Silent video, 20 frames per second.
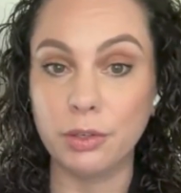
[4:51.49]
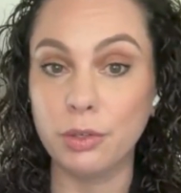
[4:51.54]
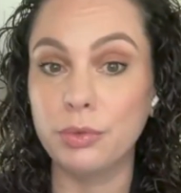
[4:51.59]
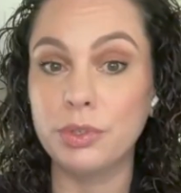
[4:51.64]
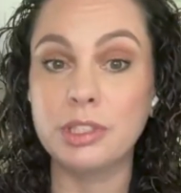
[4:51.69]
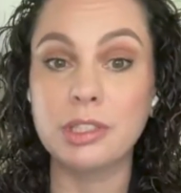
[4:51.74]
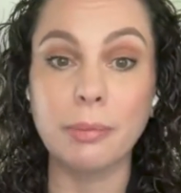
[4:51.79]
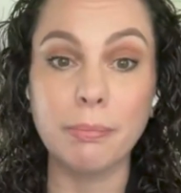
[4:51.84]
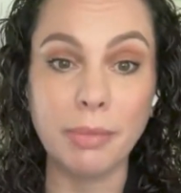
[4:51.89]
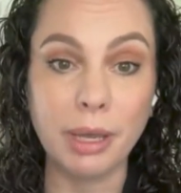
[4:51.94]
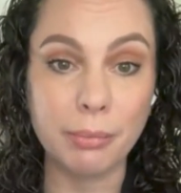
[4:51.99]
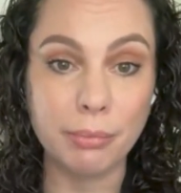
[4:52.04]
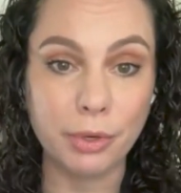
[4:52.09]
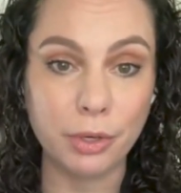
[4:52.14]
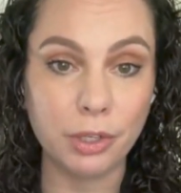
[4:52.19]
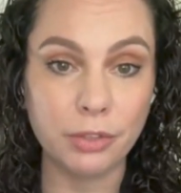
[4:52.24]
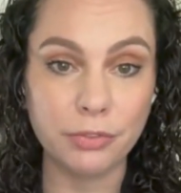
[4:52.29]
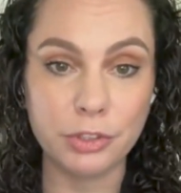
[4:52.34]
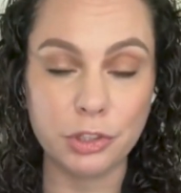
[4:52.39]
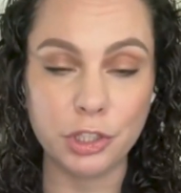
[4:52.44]
Who is a
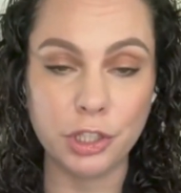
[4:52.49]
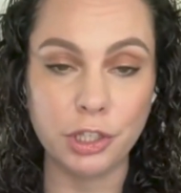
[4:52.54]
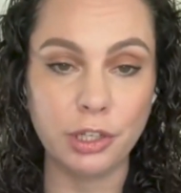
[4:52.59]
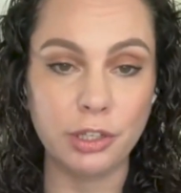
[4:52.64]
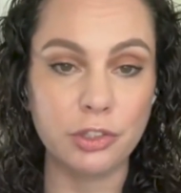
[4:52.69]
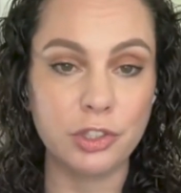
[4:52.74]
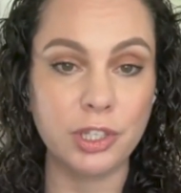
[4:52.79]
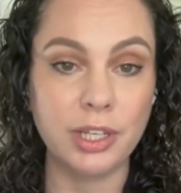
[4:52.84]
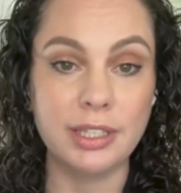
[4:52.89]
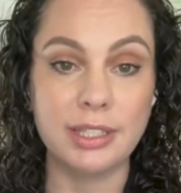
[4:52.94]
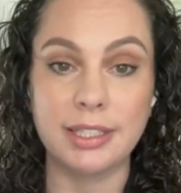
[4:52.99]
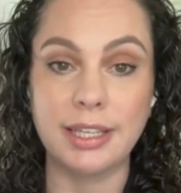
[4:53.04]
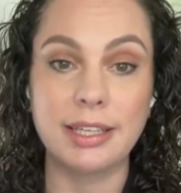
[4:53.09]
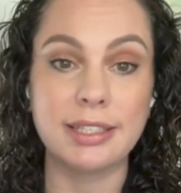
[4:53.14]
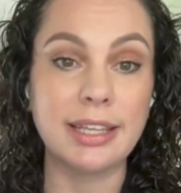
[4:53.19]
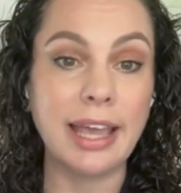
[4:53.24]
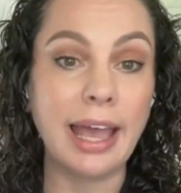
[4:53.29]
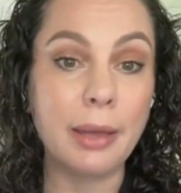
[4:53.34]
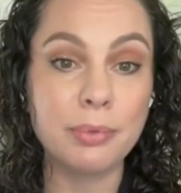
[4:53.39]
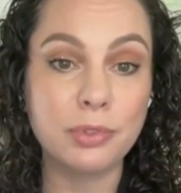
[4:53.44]
member of a church? It
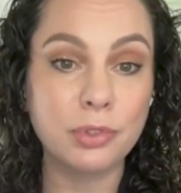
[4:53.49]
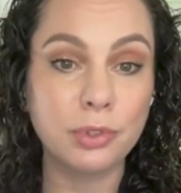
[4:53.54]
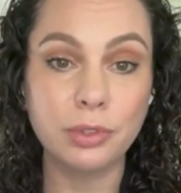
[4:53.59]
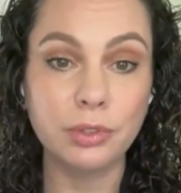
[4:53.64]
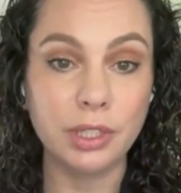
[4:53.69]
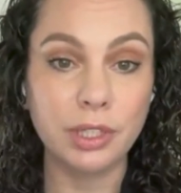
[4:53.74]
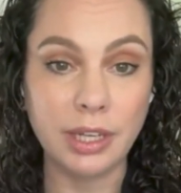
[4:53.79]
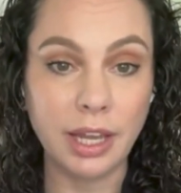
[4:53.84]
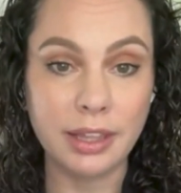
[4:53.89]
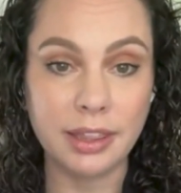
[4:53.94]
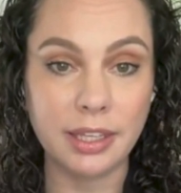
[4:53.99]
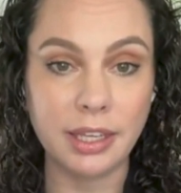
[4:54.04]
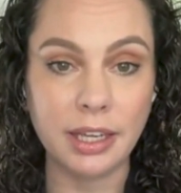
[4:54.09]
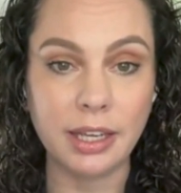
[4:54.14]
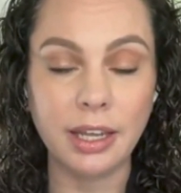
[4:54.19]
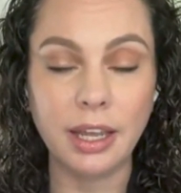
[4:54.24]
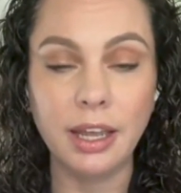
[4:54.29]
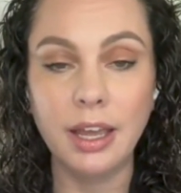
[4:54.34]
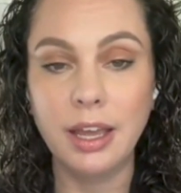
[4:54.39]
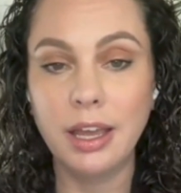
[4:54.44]
says absolutely
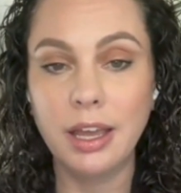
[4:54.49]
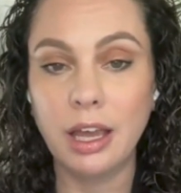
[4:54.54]
nothing